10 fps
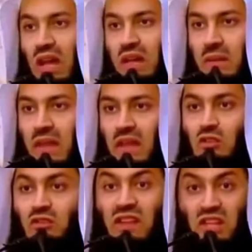Quran?
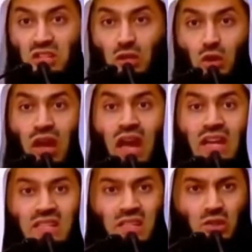To finish the
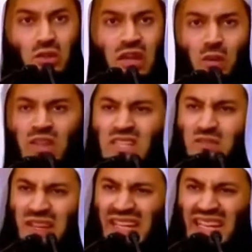Quran is a sunnah which is
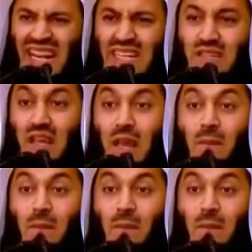very great,